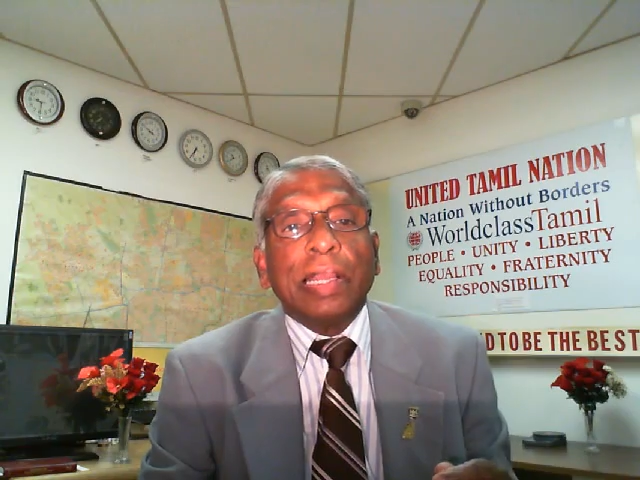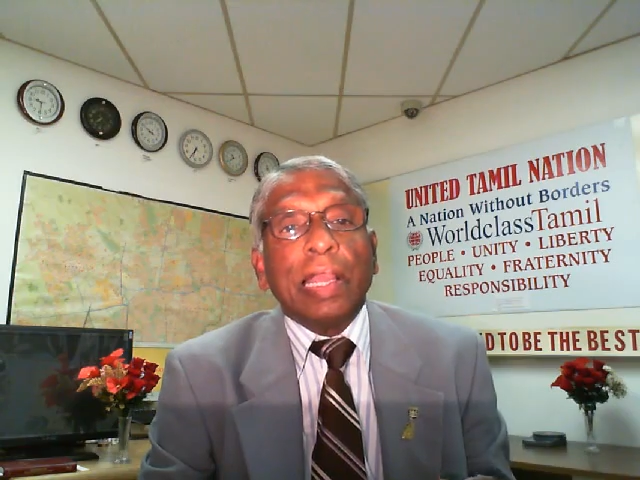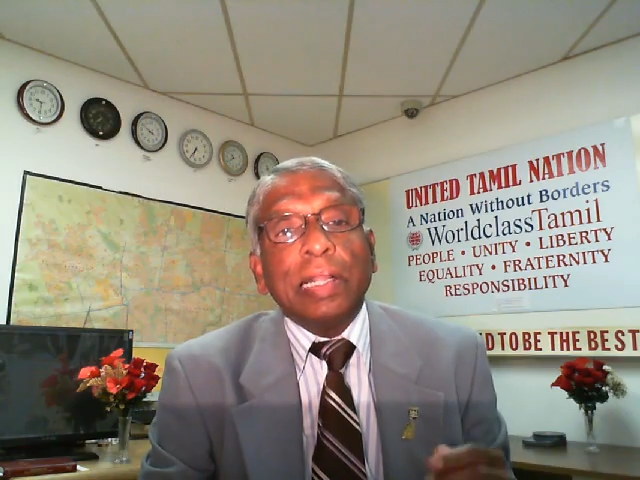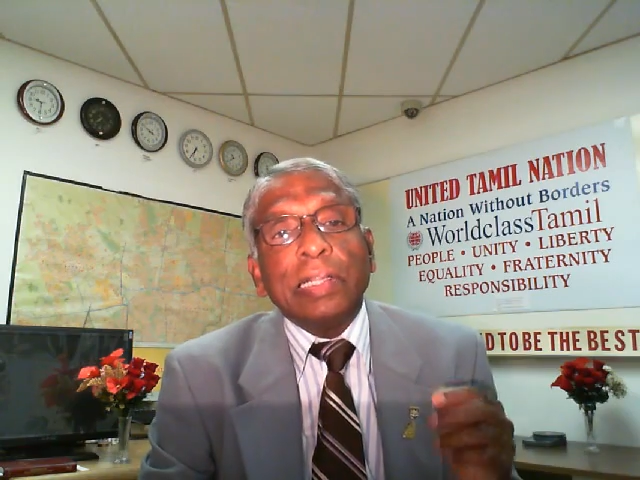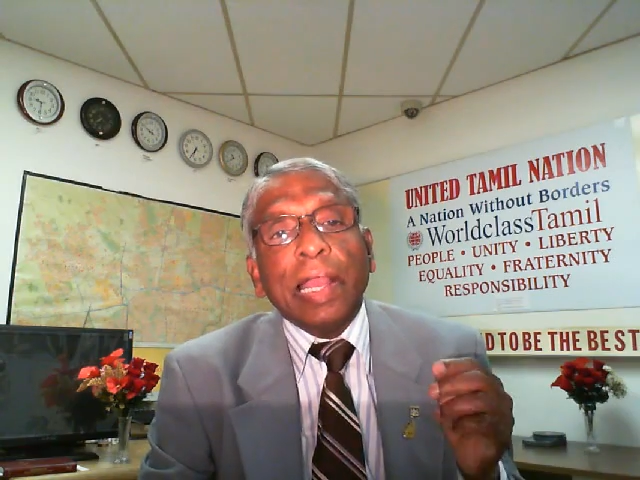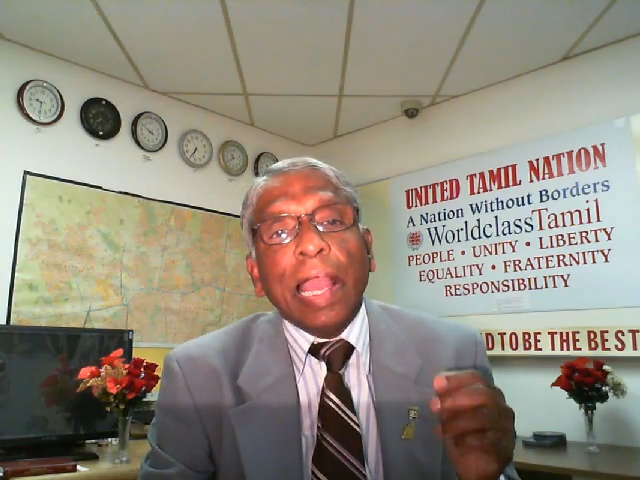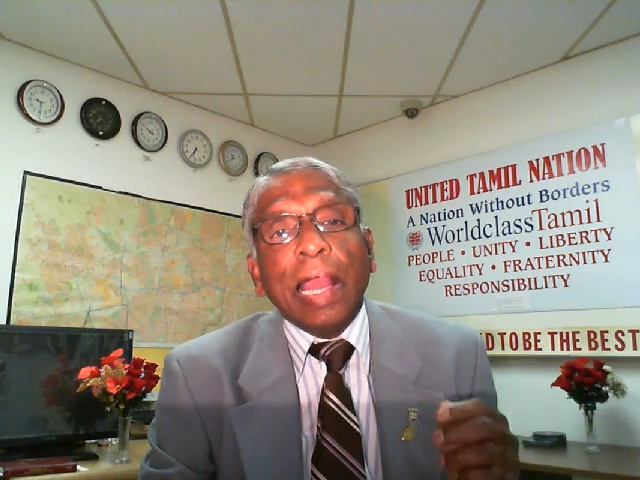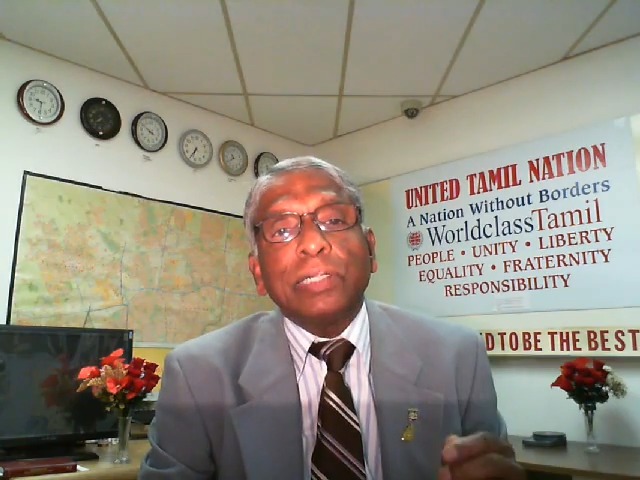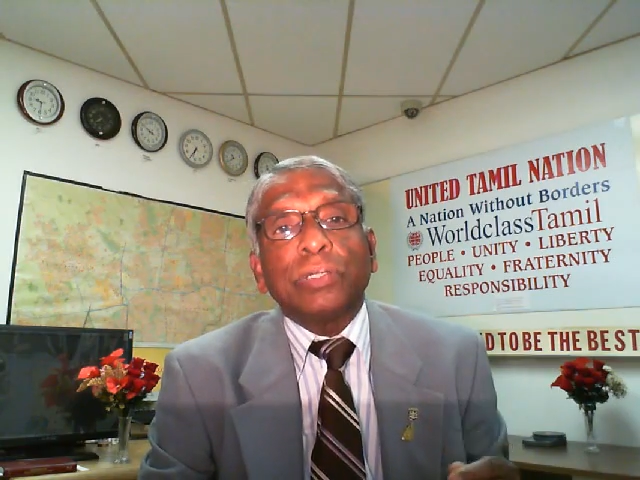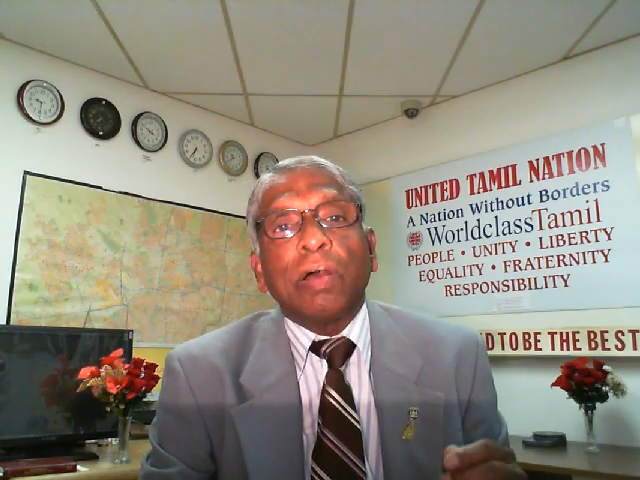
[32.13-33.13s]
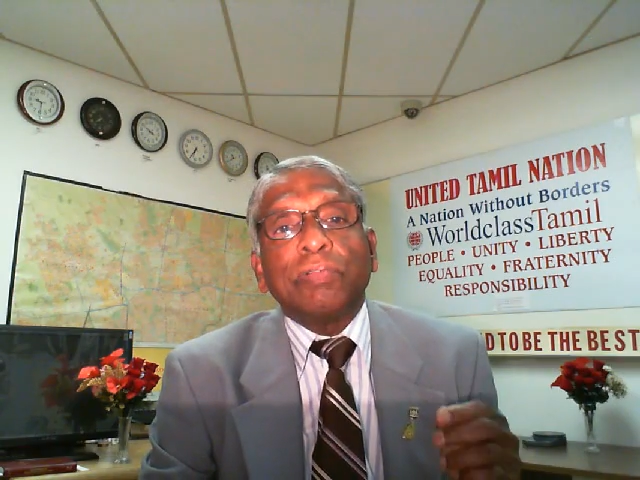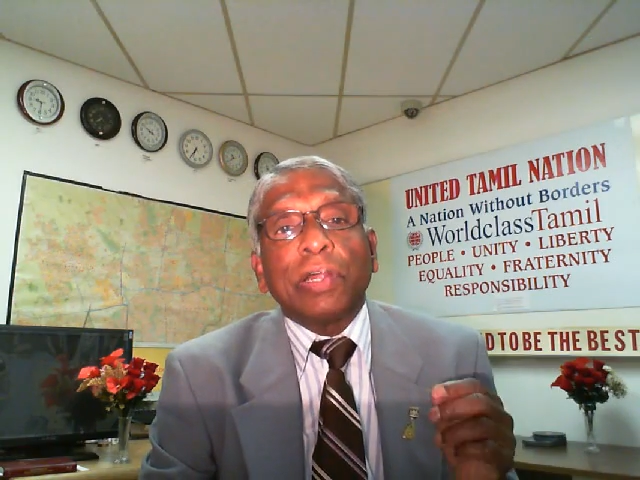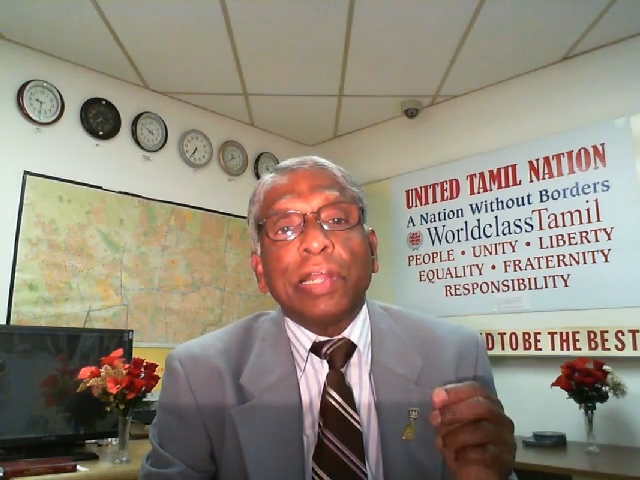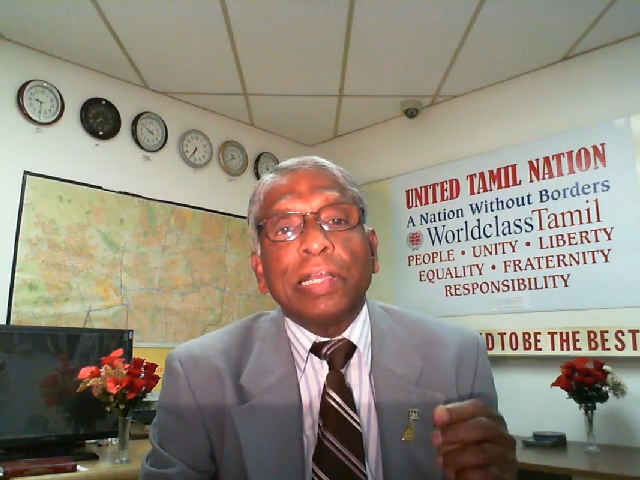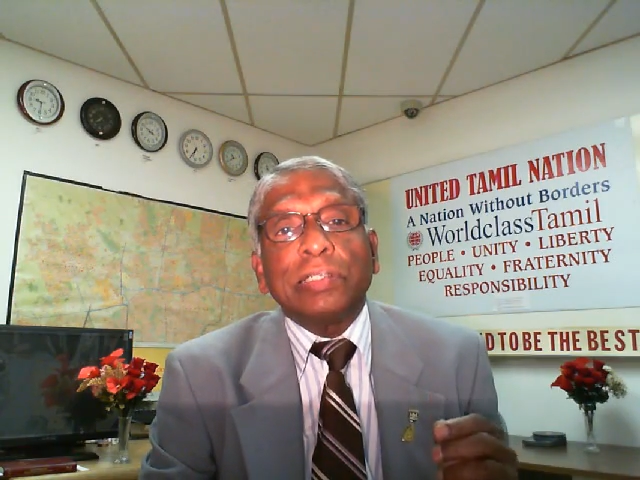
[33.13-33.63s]
in the hands of the
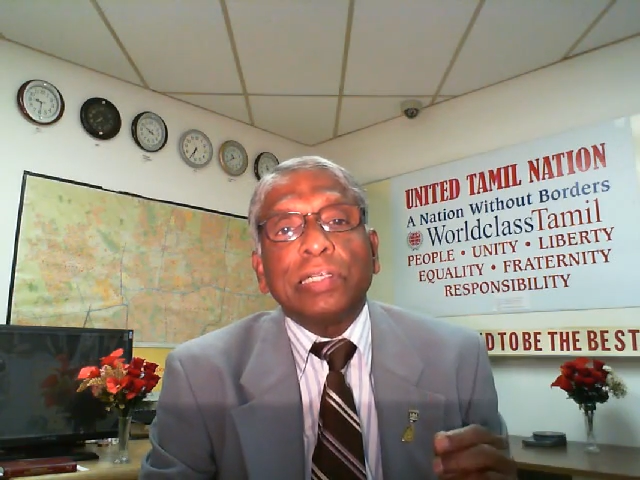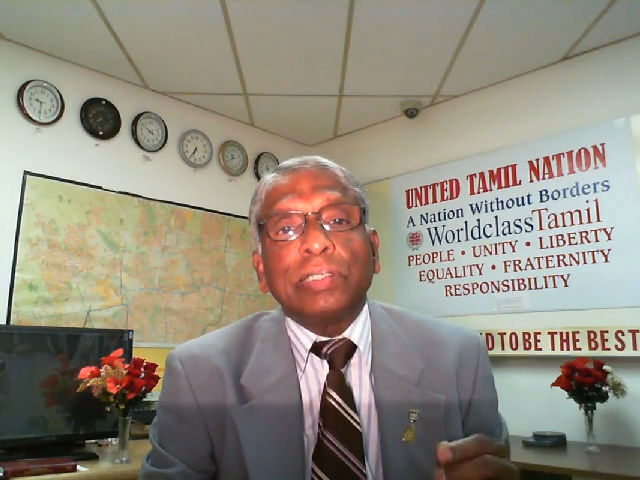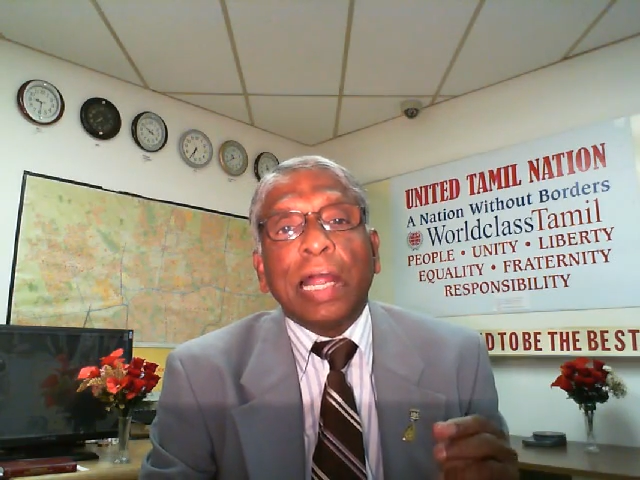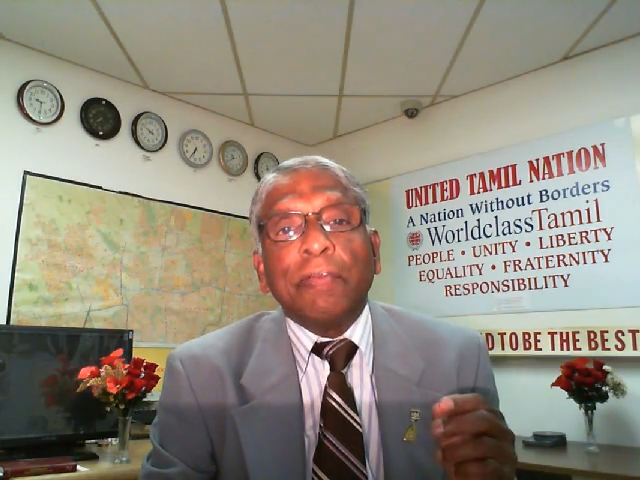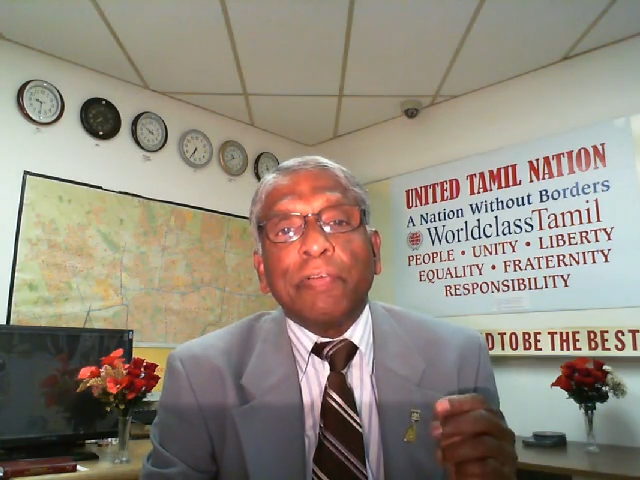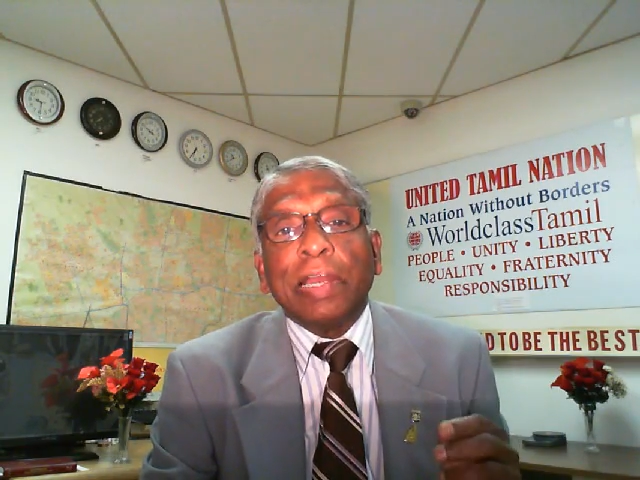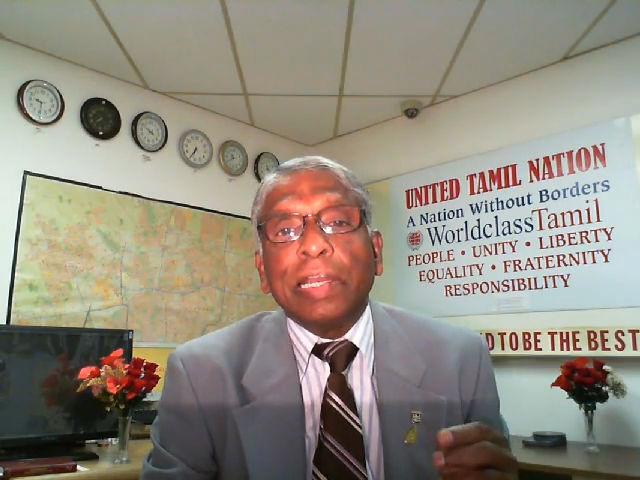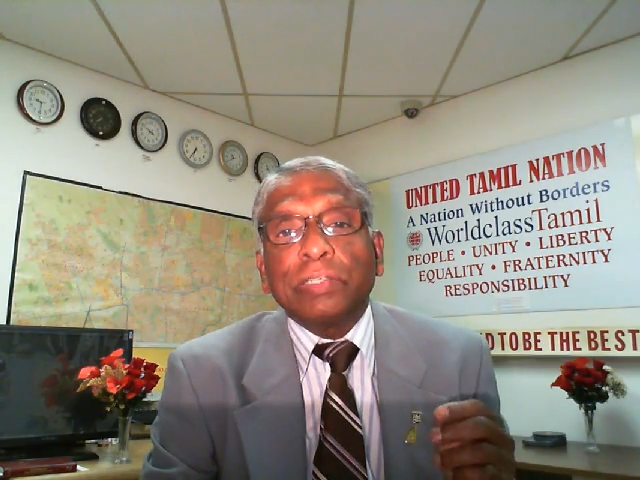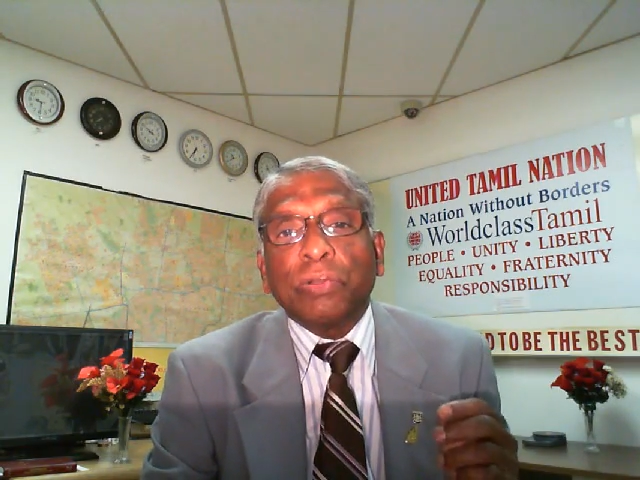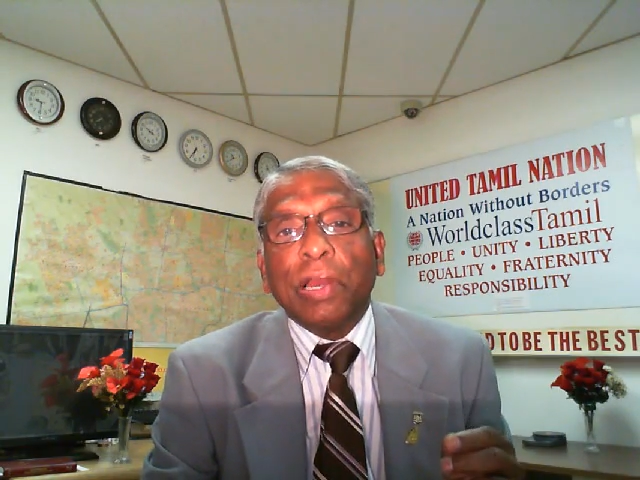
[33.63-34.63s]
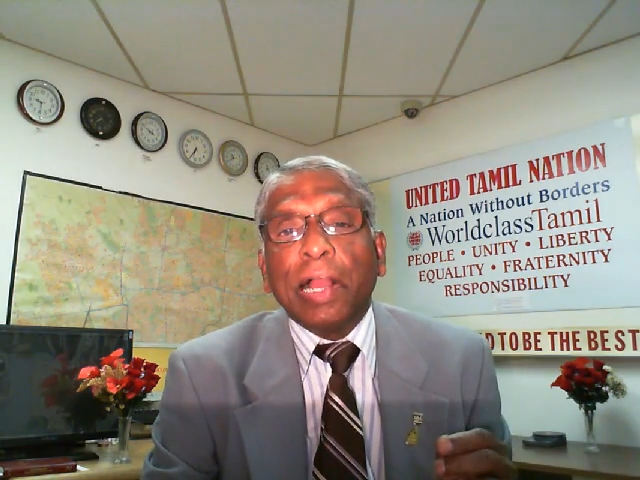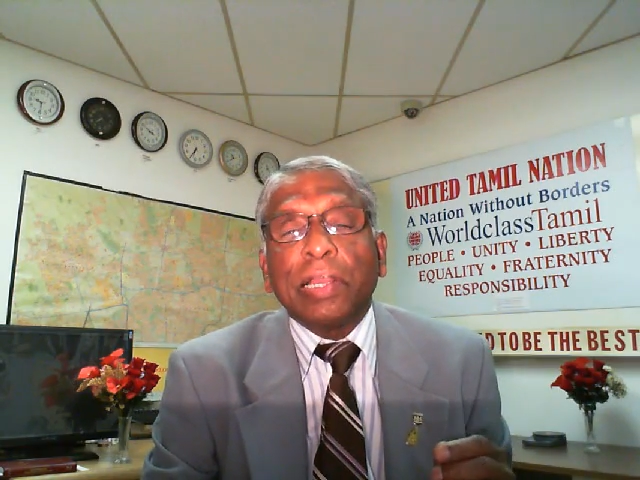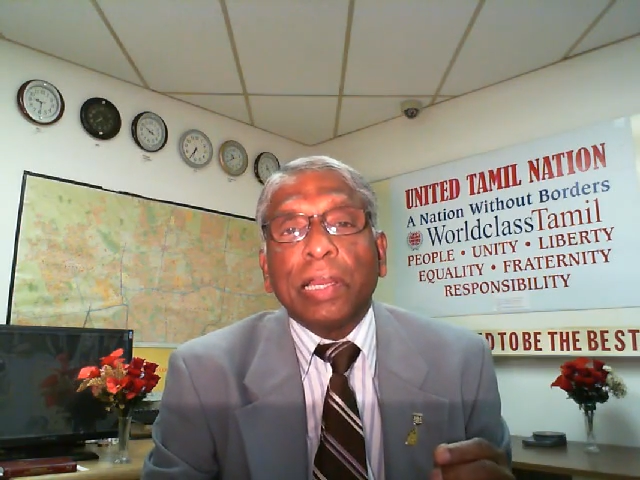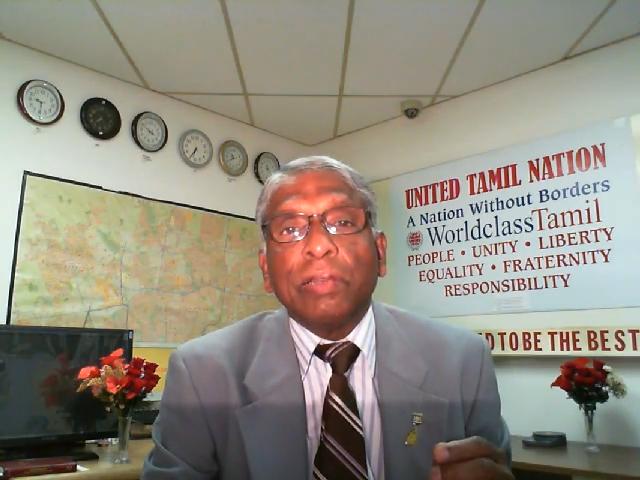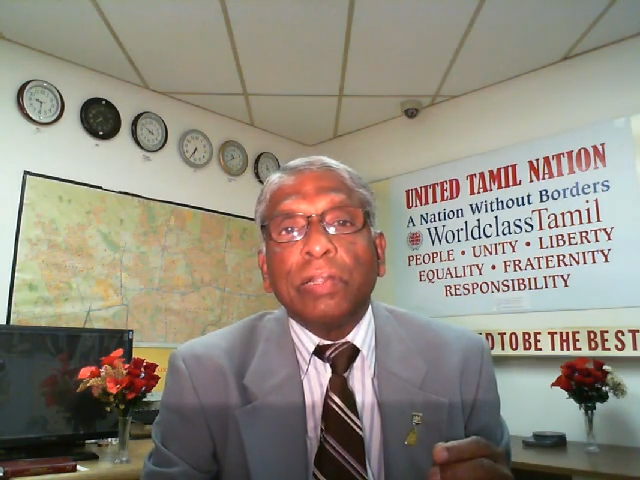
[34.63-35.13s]
racist and fanatic Sri
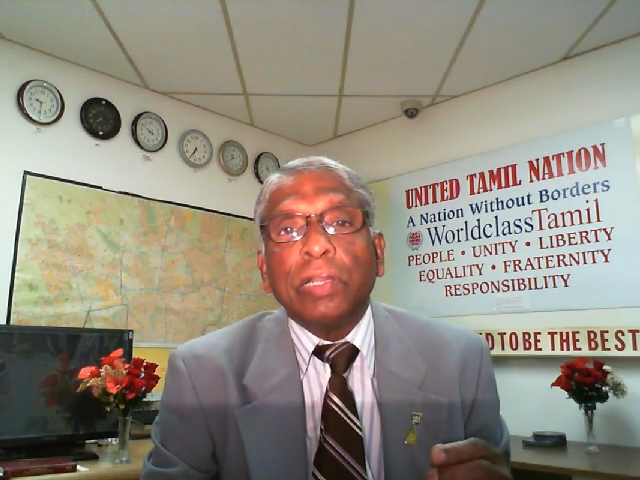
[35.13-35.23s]
Lankan